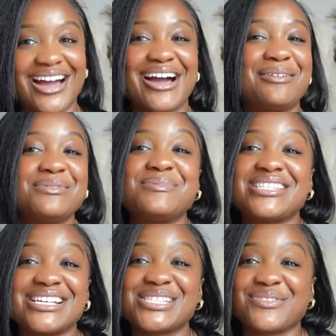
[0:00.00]
y'all, I'm
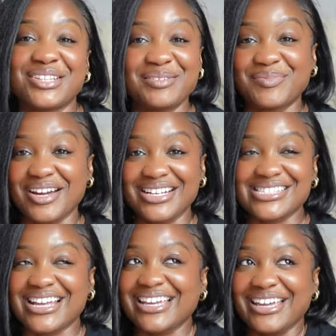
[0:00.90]
obsessed with lip
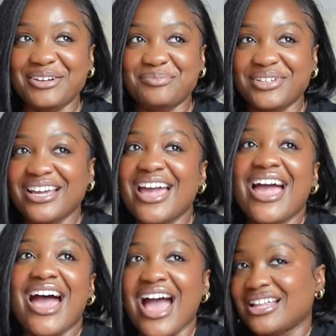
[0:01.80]
products. I can't help it.
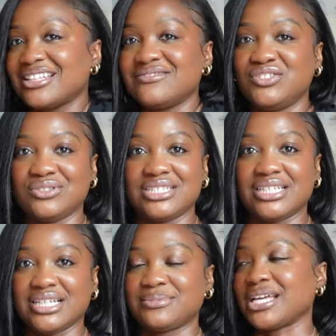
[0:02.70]
I love juicy
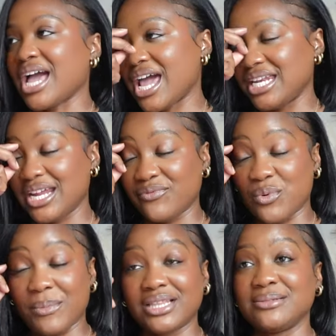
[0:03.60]
lips. Like, I never
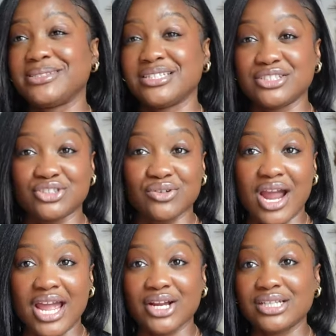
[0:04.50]
want my lips to look
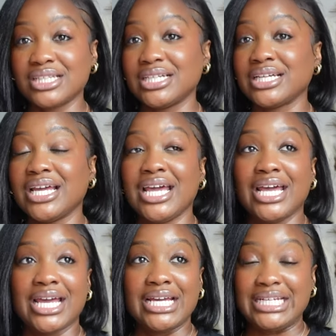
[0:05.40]
dry or look
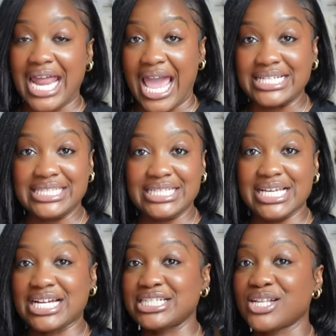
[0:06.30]

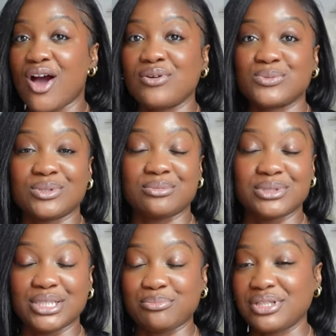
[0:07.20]
nasty. I just always want them
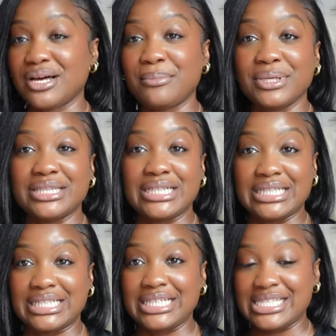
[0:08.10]
to look plump and
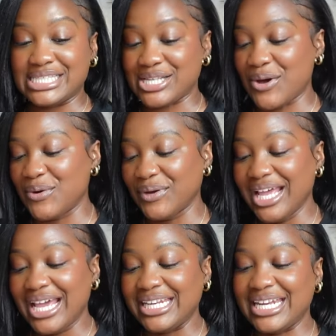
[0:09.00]
look good. So
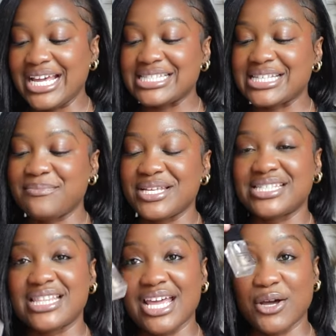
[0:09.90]
next up
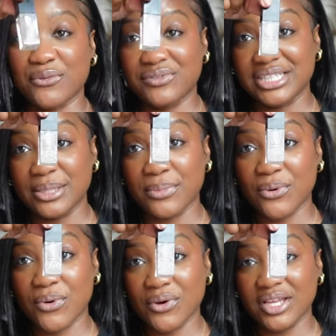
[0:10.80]
is the e.l.f. lip
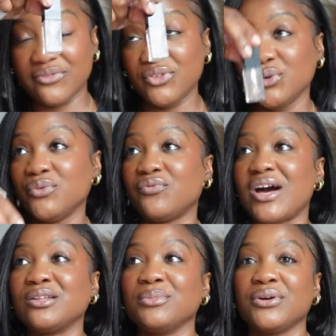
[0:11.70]
oil. If you
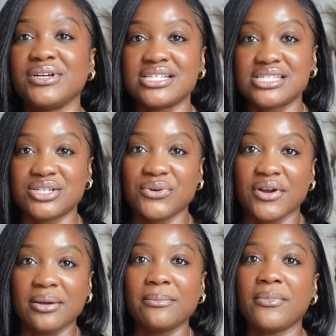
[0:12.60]
follow me on
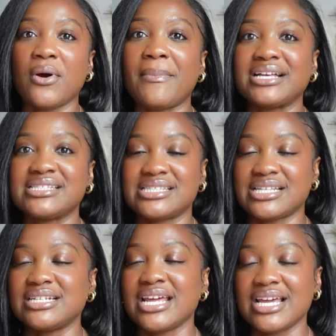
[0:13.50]
Instagram on my
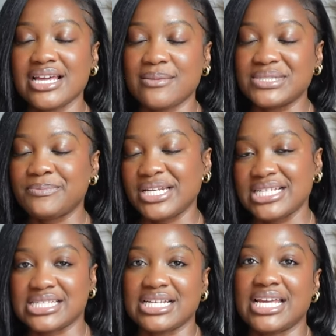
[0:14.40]
Sunday Spend
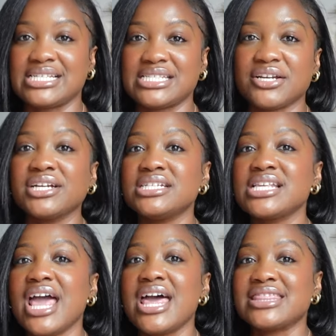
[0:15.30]
It Sunday series
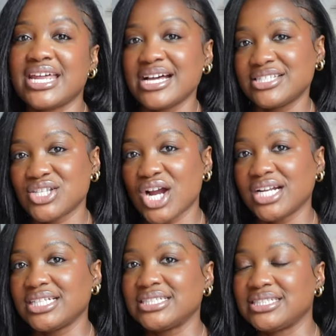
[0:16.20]
that I
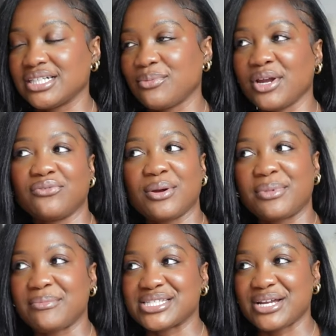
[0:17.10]
started and took a break from, but
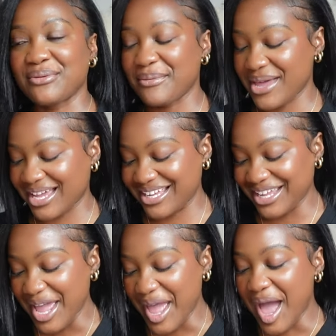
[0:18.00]
I'm gonna start it right back.
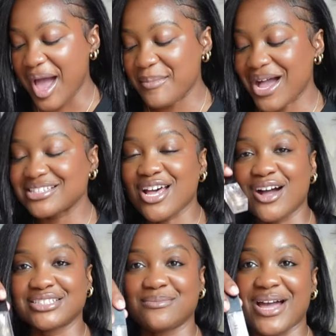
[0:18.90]
I
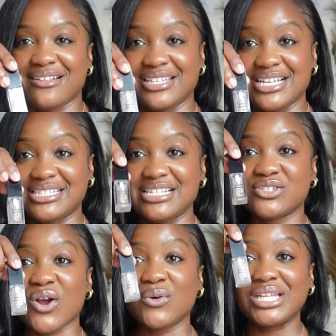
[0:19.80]
talked about these
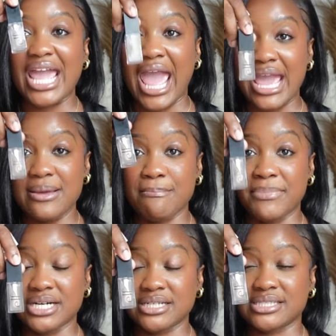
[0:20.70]
are only
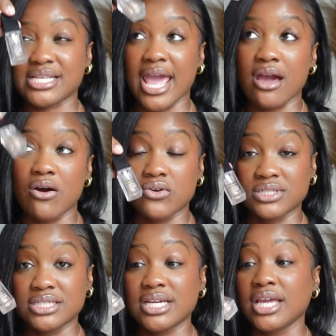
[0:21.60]
$8 at
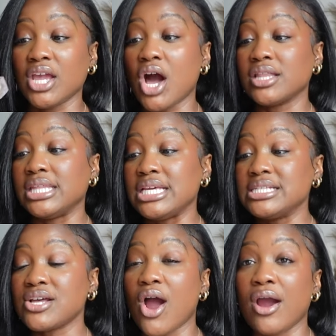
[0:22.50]
Ulta, and y'all,
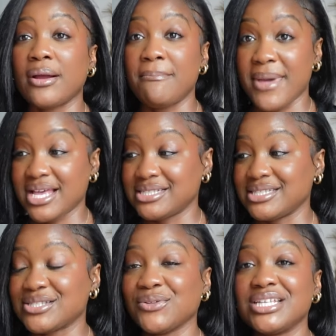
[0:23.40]
these are amazing.
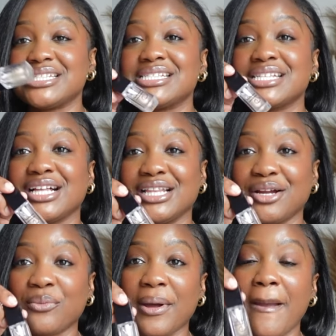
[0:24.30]
So this is a
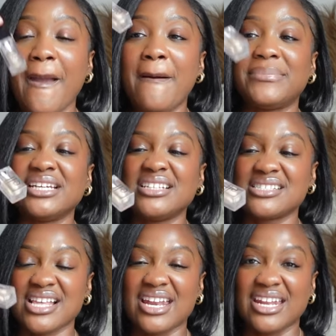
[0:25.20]
clear one, but it
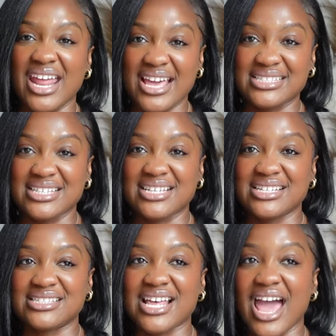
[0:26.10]
looks kind of nasty
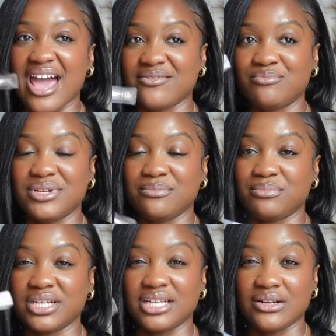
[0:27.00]
because I've been
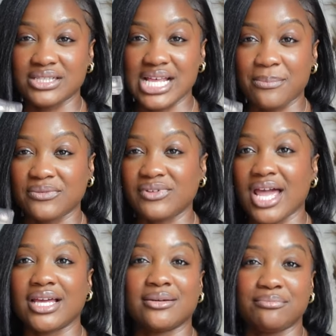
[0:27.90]
putting it on top of like